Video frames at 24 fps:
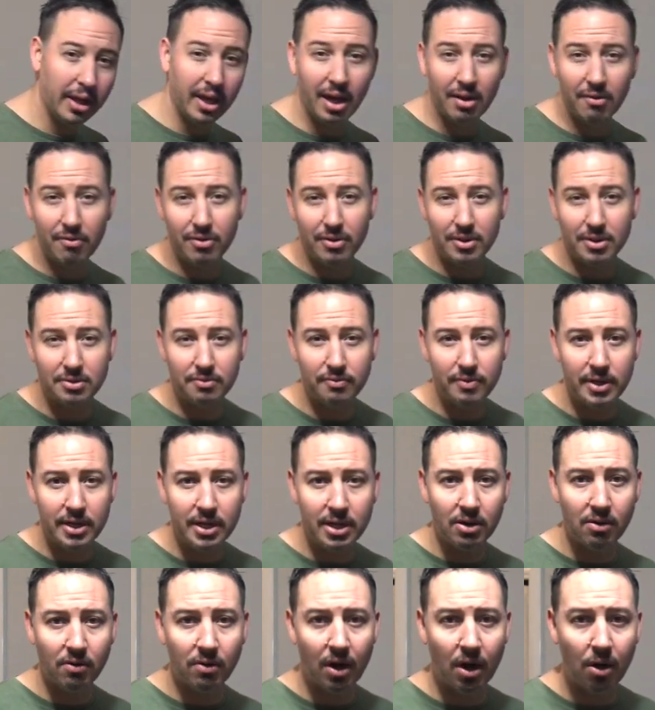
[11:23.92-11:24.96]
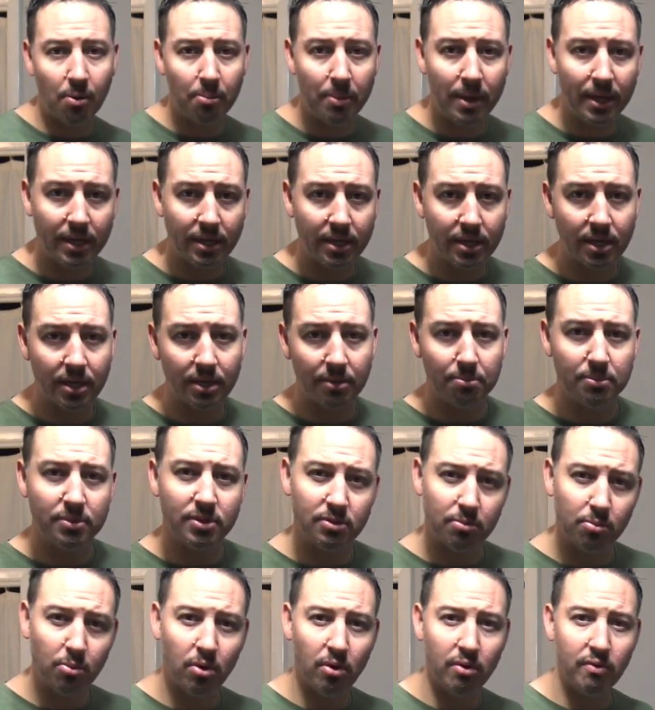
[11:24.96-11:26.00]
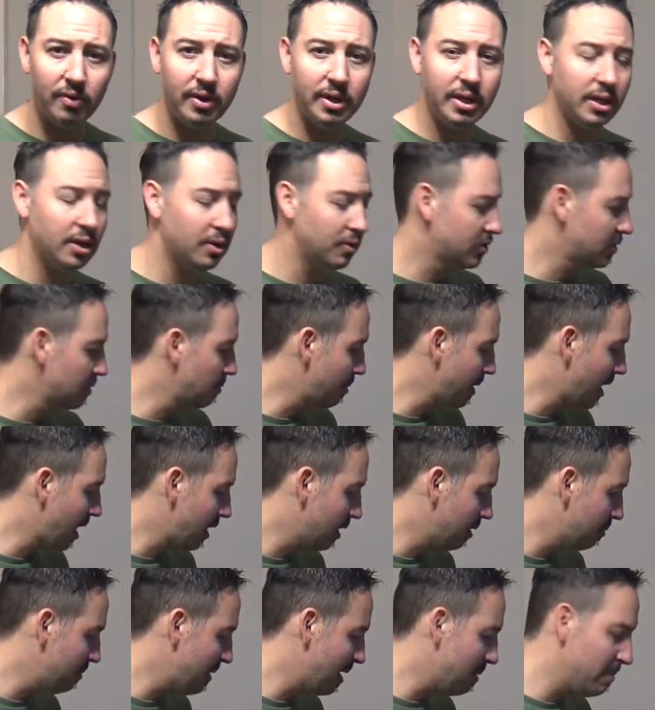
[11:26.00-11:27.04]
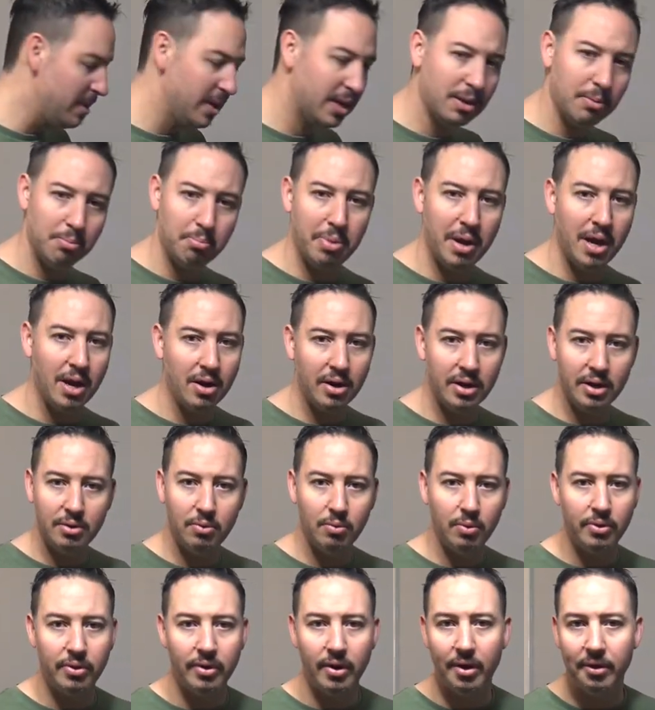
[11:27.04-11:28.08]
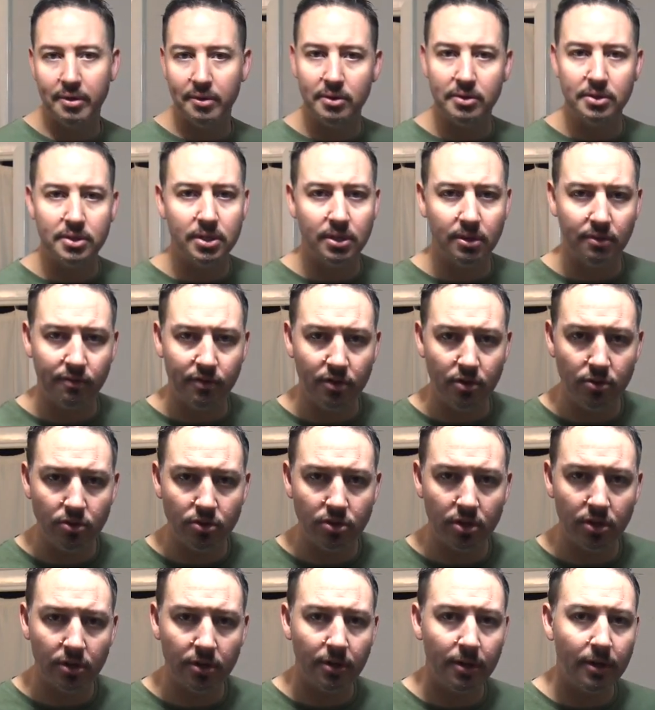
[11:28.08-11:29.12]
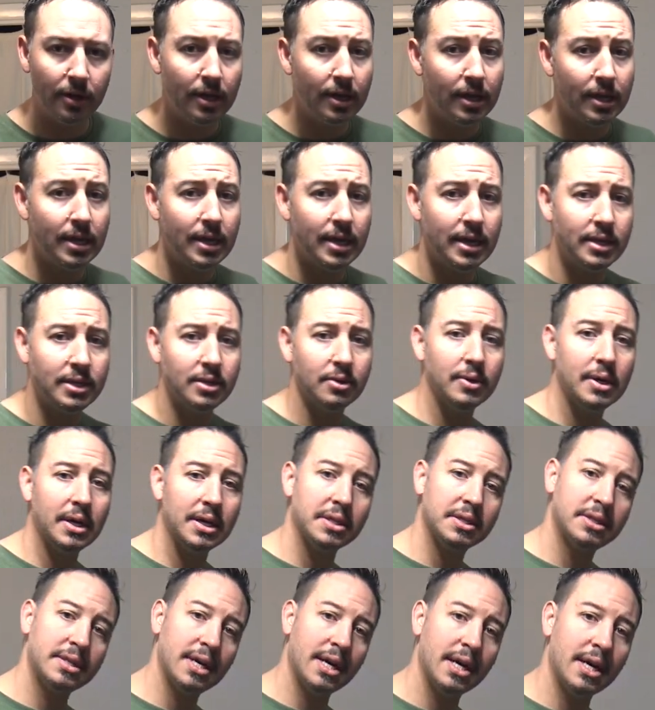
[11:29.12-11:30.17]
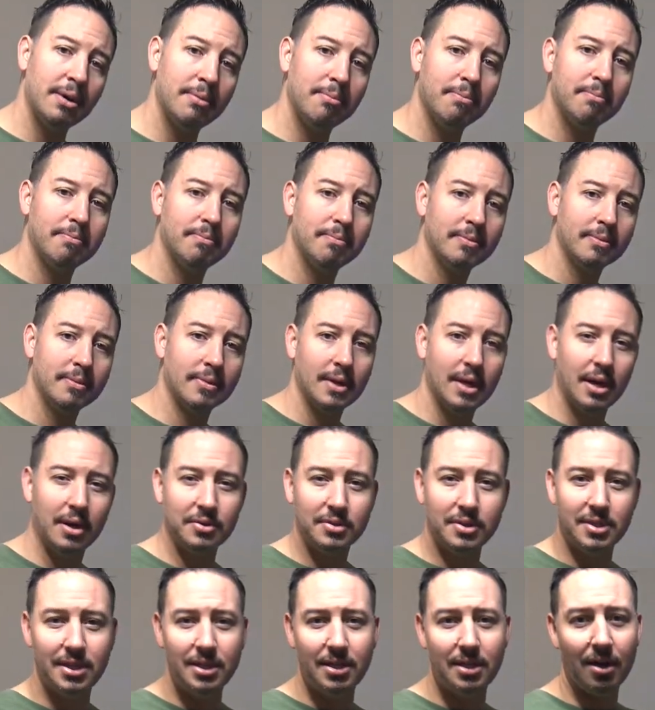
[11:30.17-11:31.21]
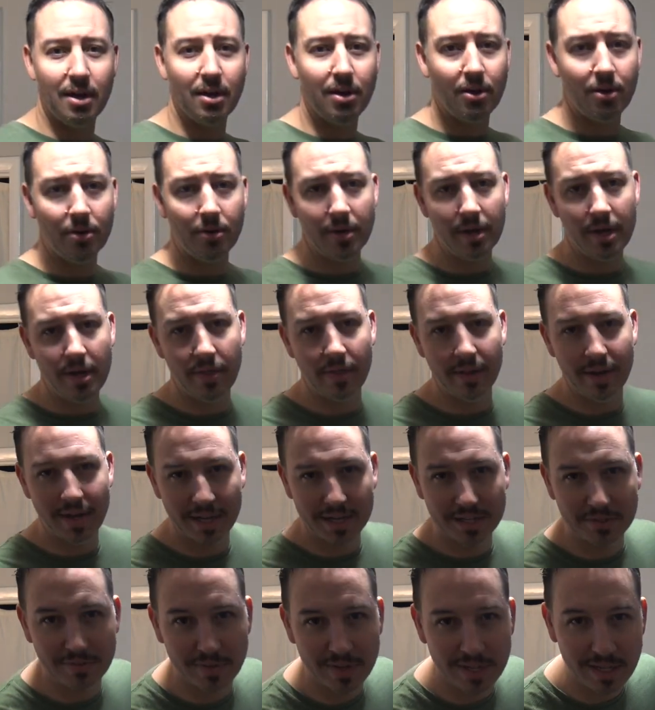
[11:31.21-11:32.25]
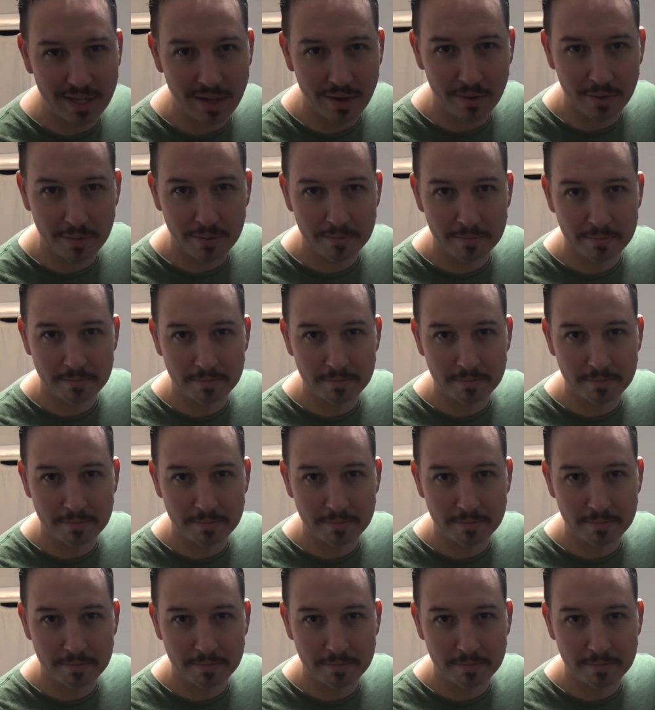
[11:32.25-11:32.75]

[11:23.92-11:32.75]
got for this video. I'll make um, some more videos about it, maybe comparing it with others in the future. Until next time, I'll see y'all in the next video.